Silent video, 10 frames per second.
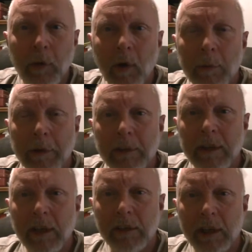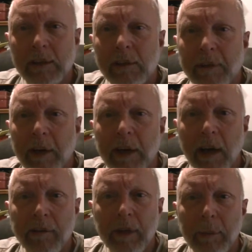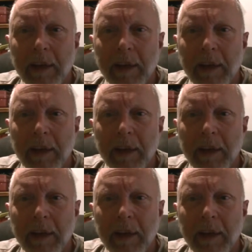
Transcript: Code of Military Justice very carefully